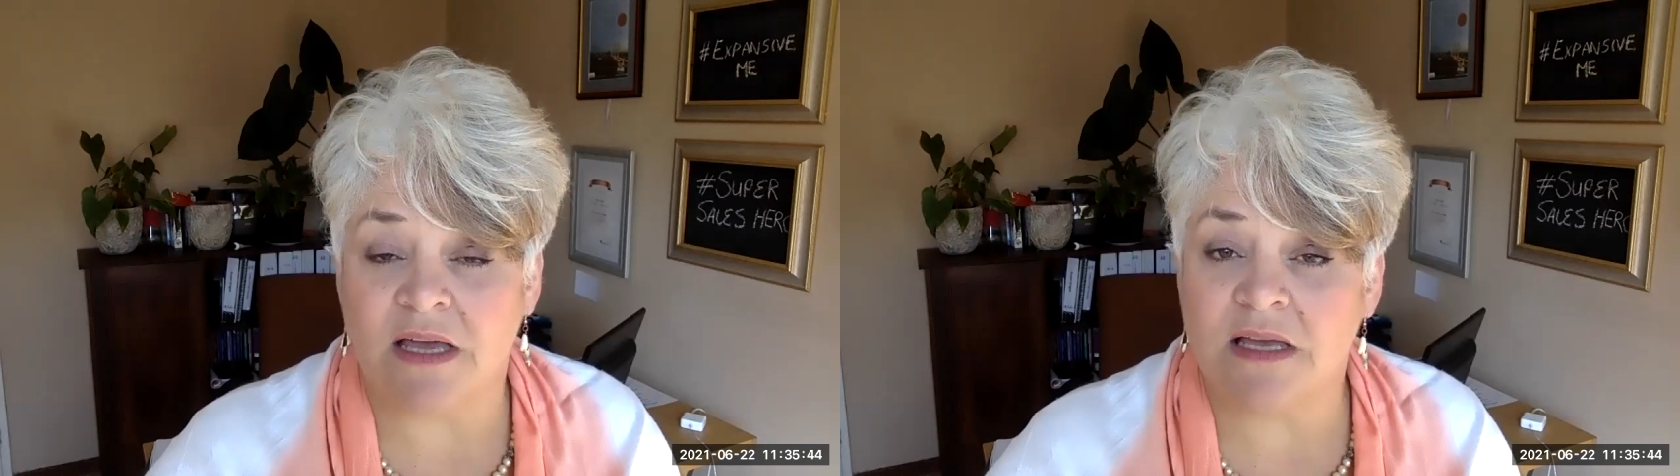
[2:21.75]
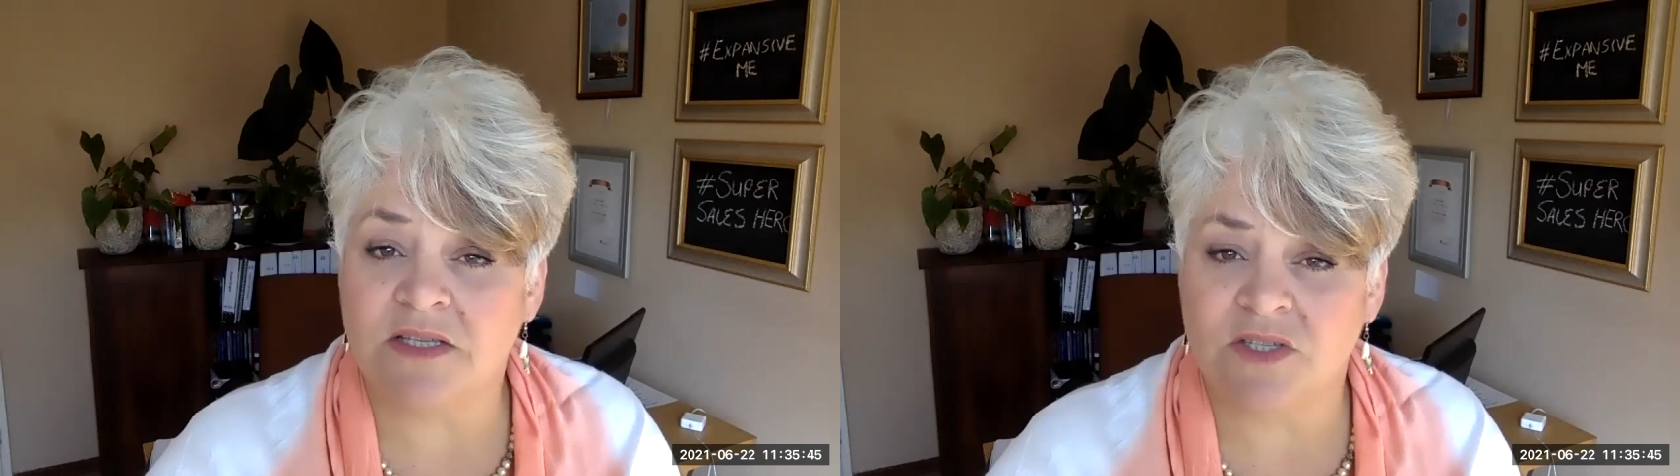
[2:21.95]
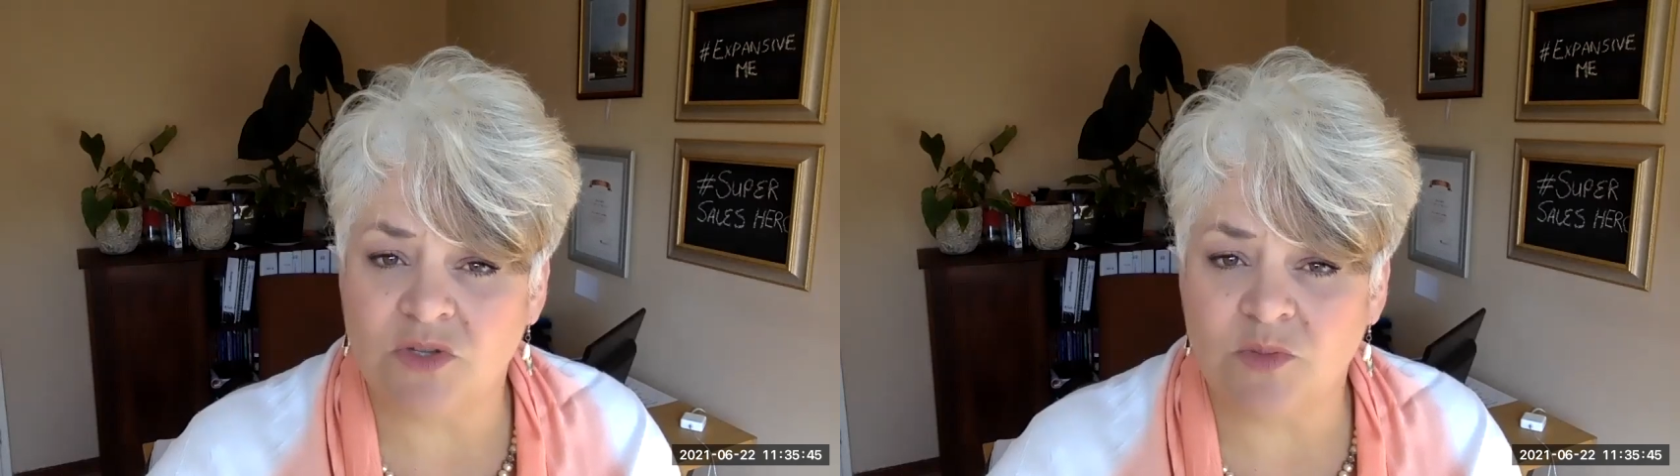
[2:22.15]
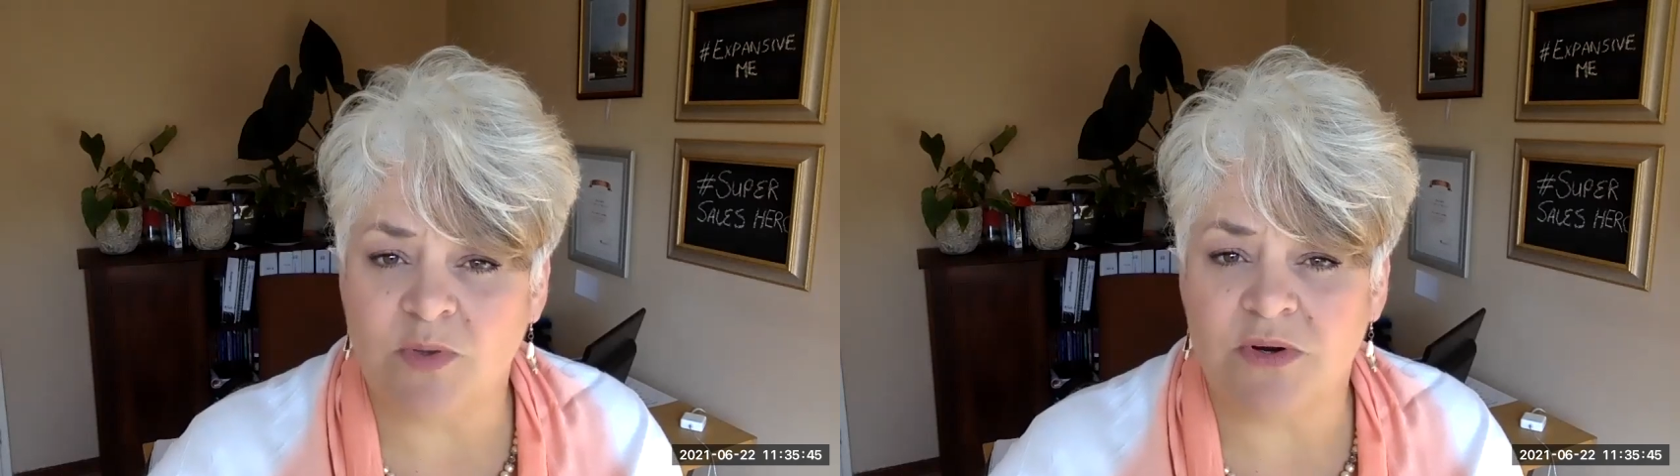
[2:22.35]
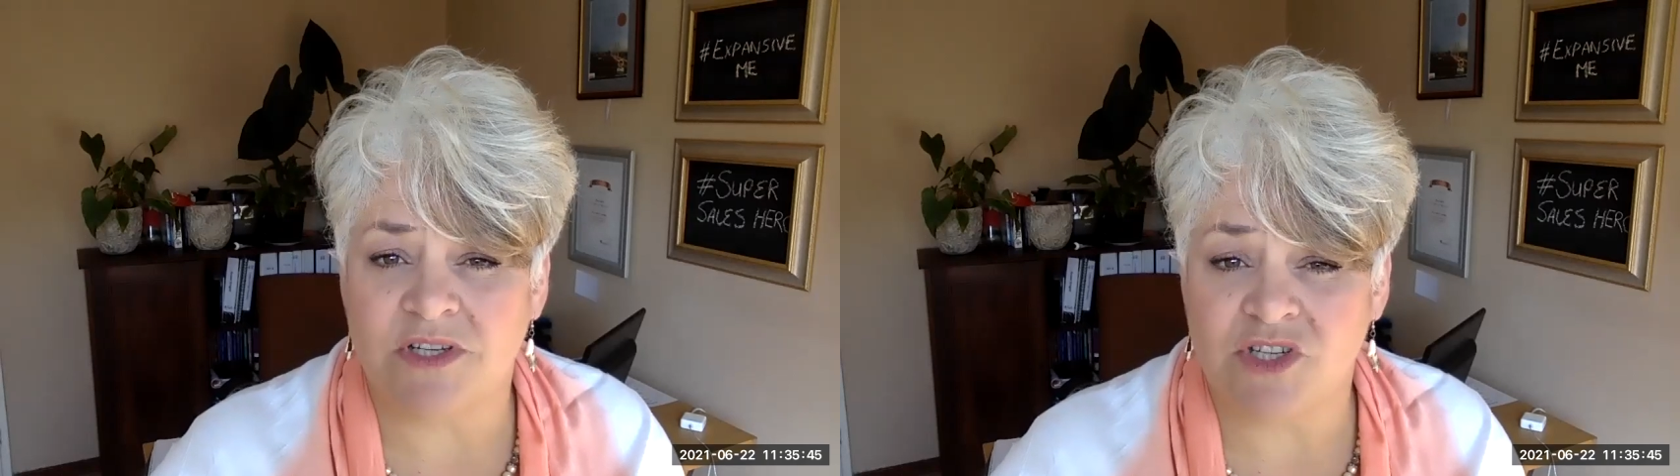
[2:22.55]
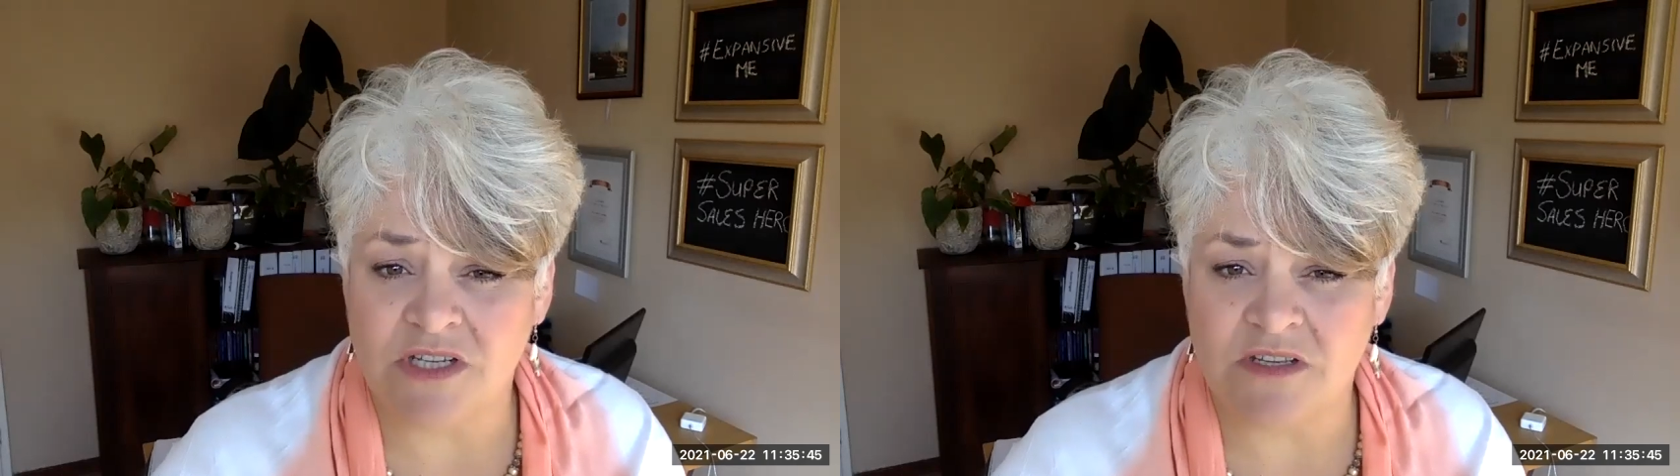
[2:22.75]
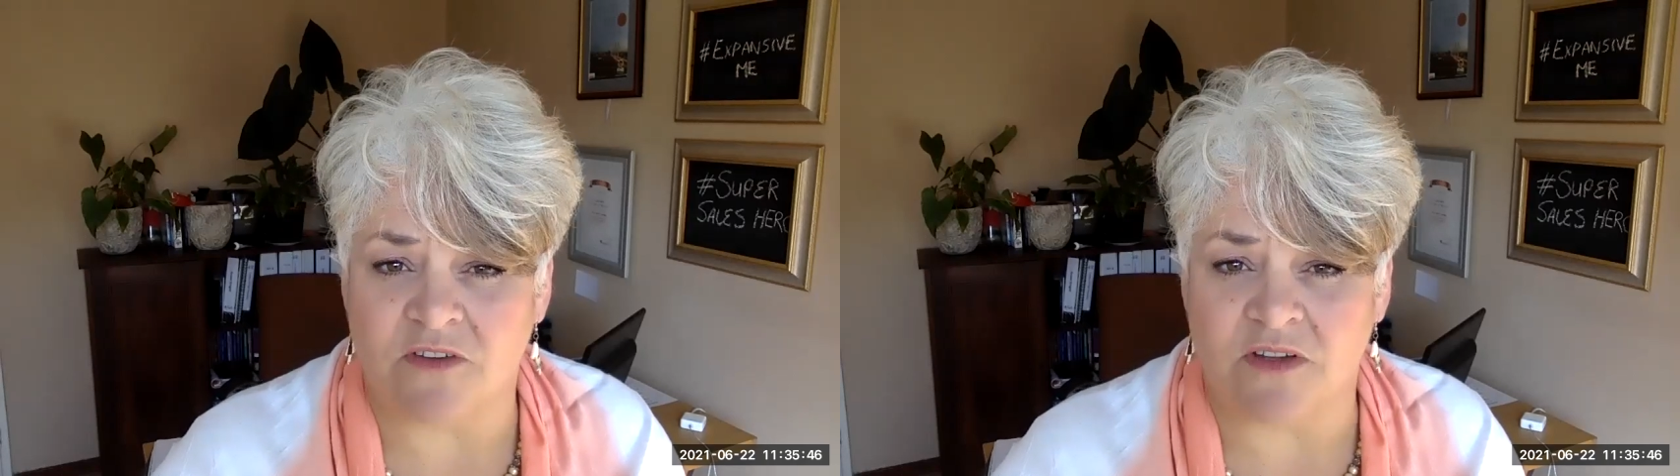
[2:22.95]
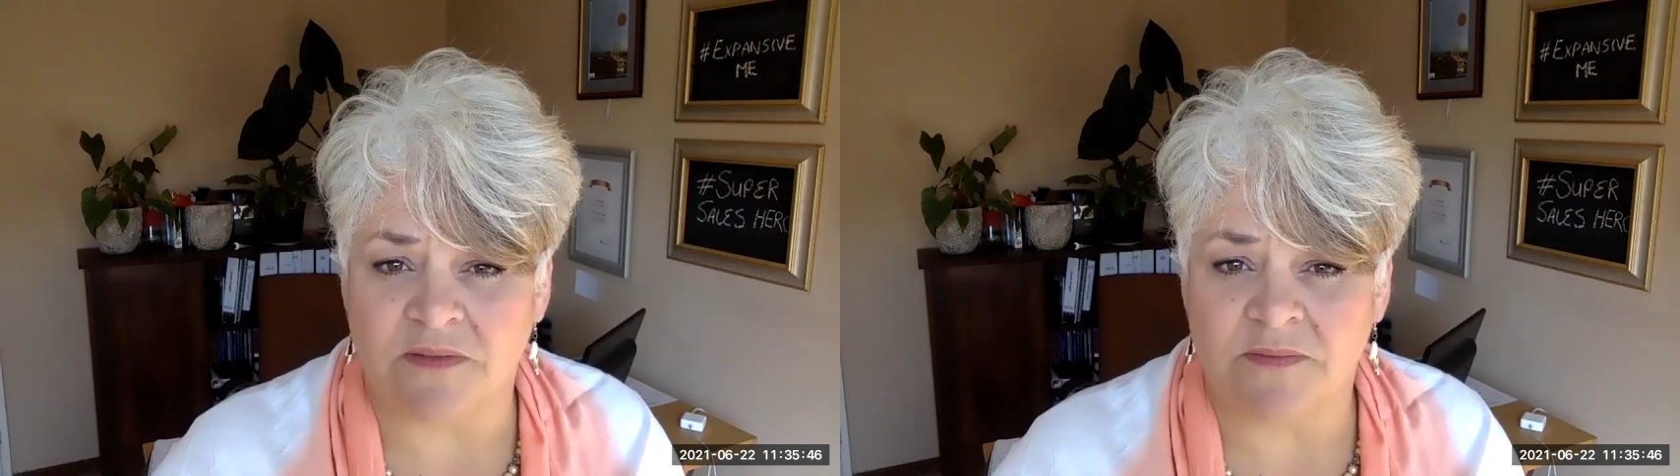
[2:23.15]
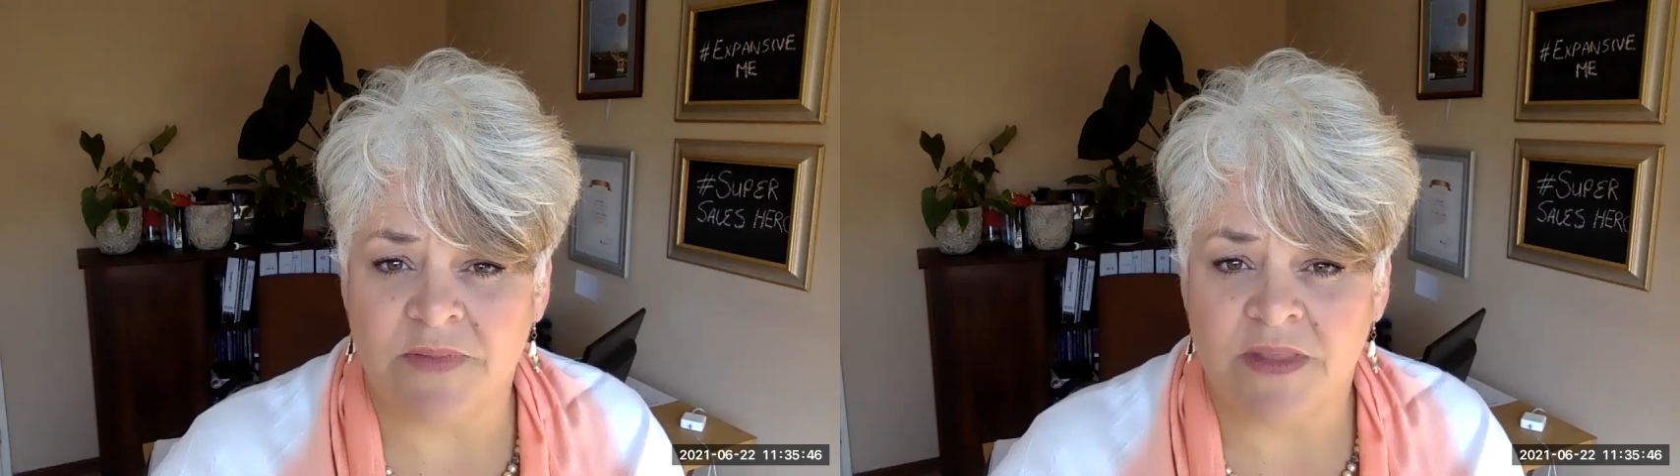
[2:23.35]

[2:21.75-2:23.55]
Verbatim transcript: a super achiever.